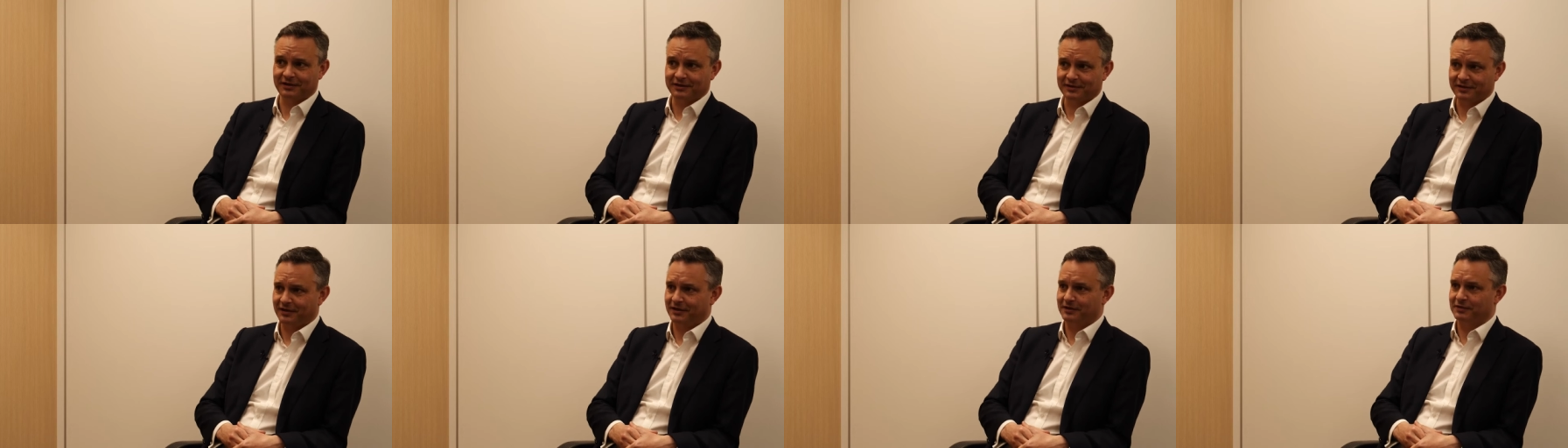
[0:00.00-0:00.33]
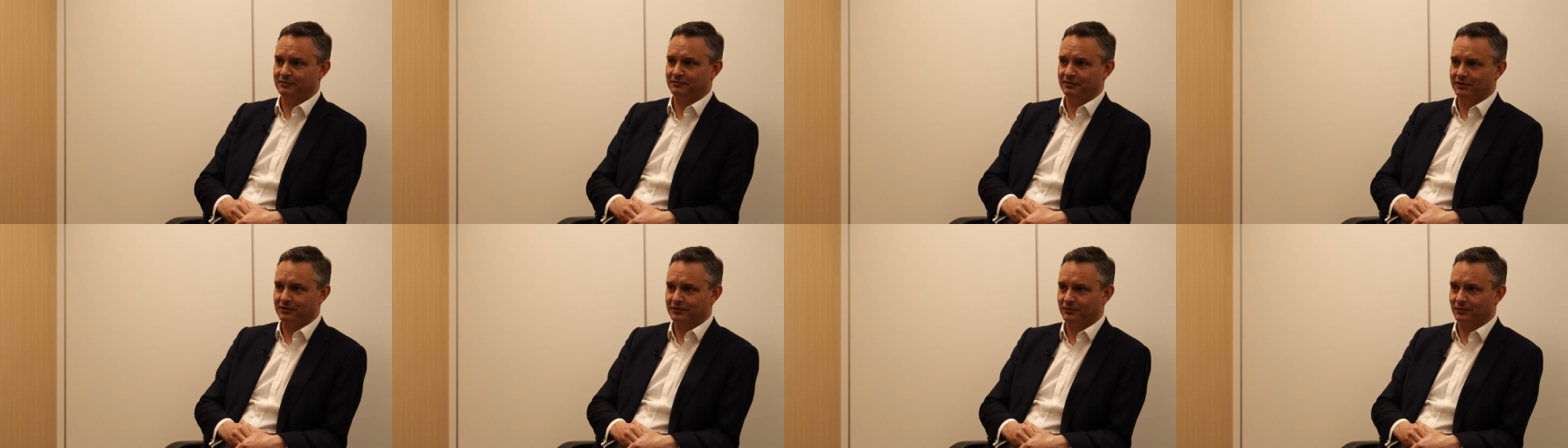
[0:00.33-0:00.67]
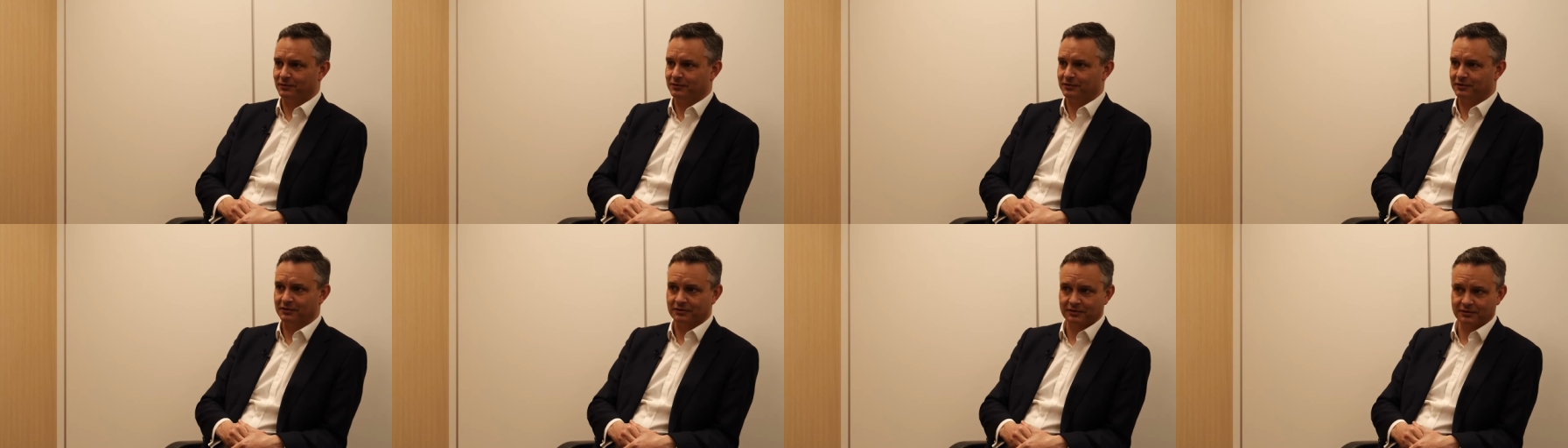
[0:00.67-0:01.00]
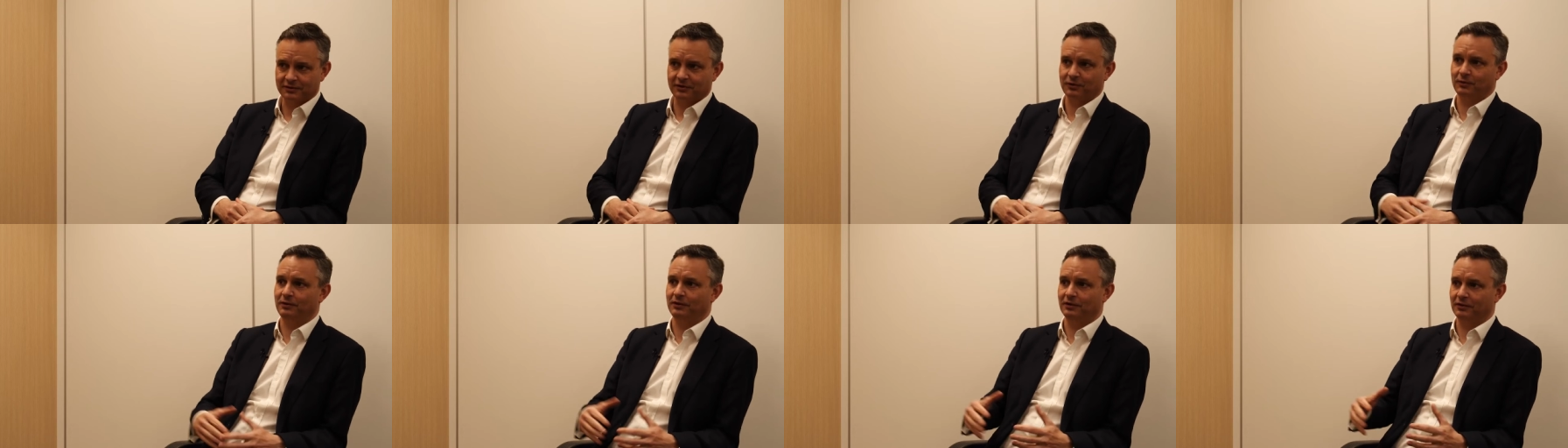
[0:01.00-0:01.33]
scarce resources
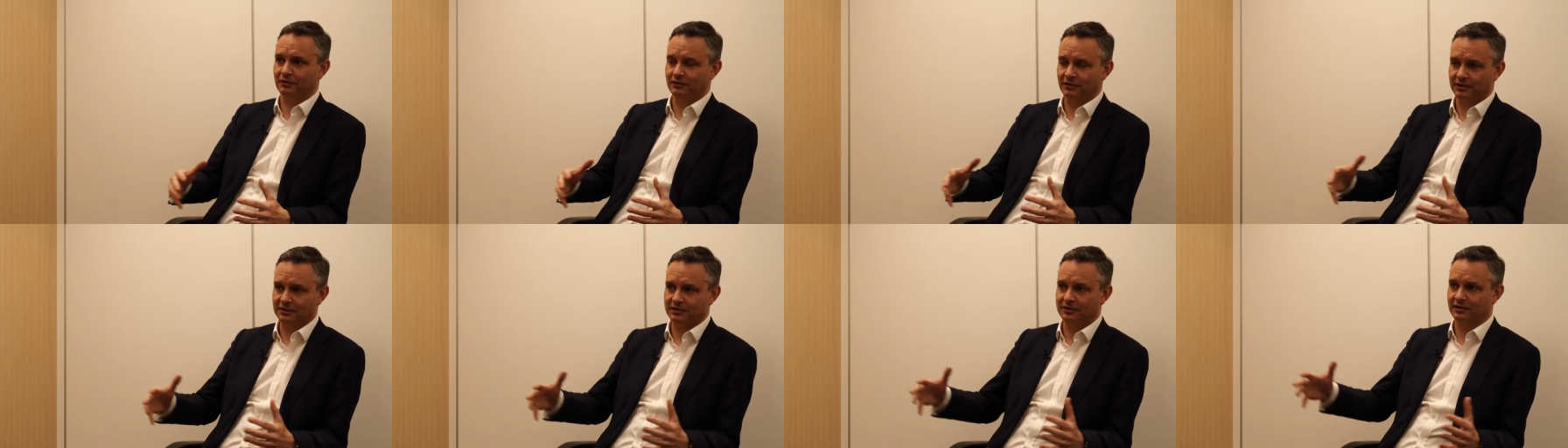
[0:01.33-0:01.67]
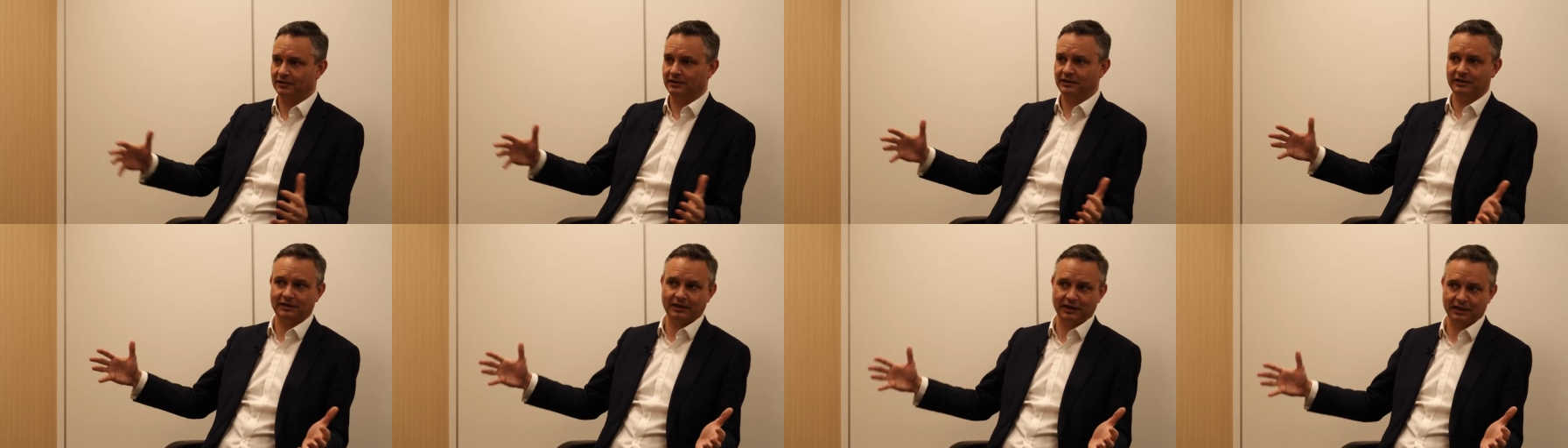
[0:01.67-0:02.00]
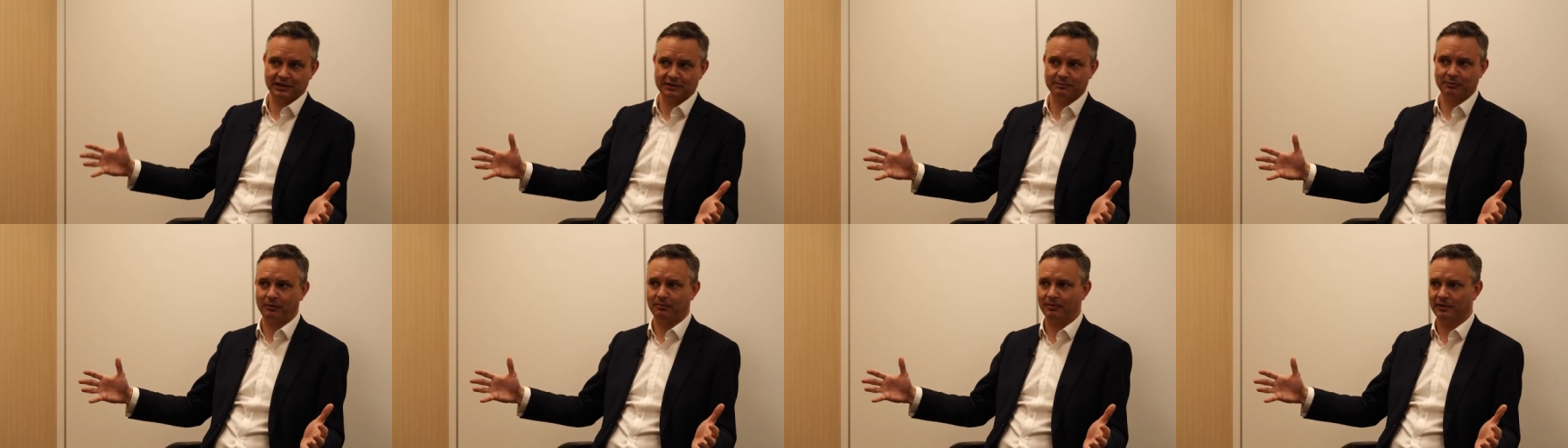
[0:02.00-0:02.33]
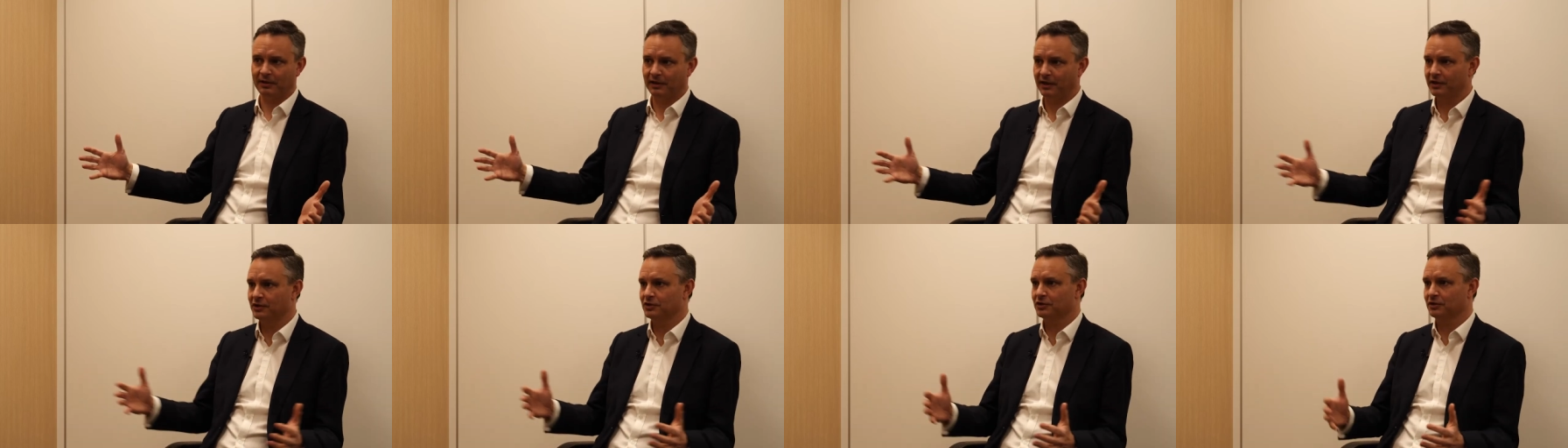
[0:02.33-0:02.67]
to an increasingly large
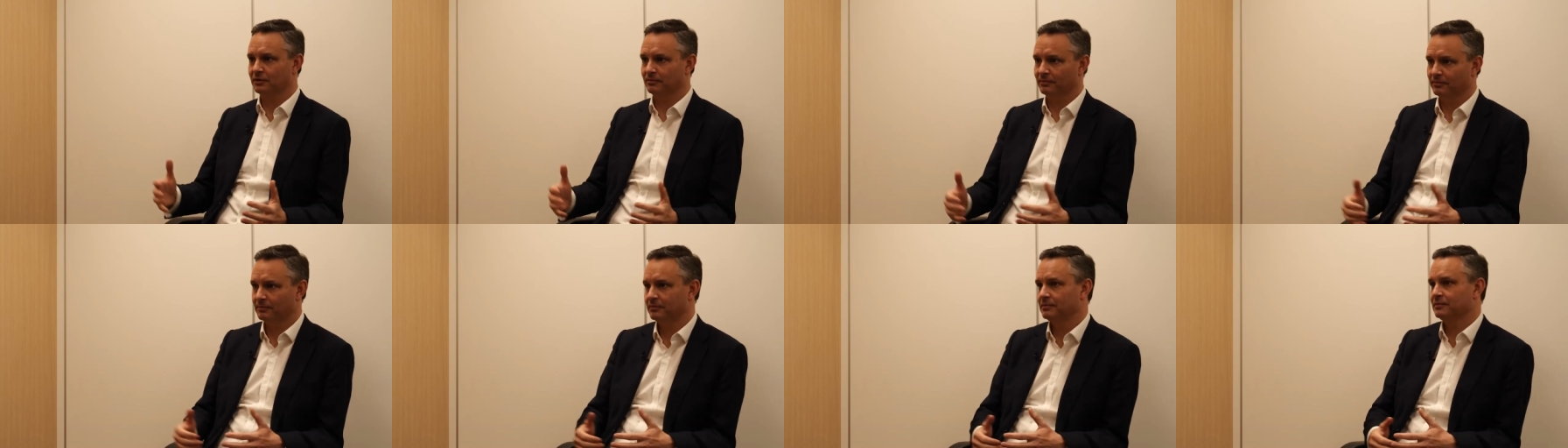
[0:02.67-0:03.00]
population.